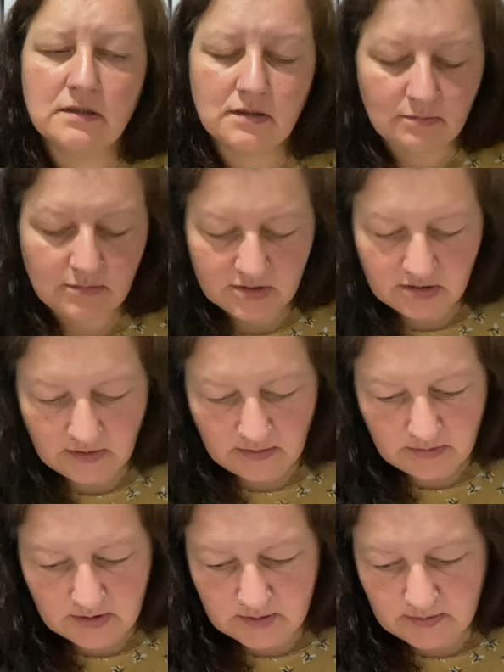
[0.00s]
I must do that
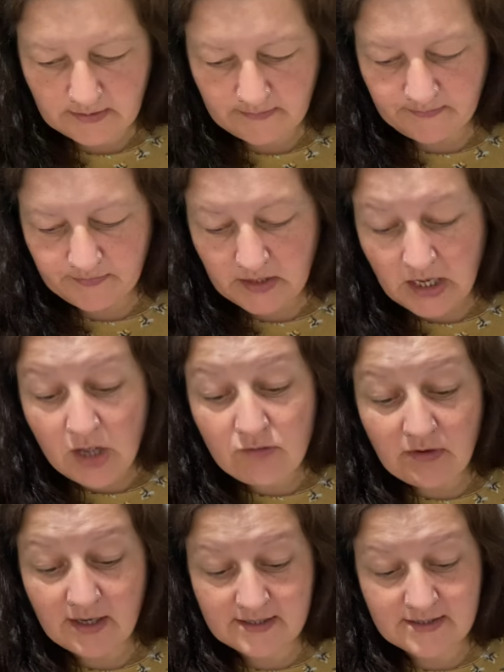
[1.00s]
one as well.
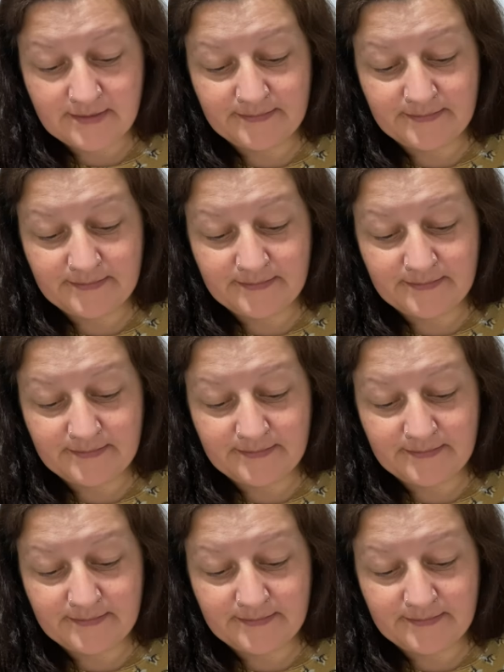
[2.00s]
Right,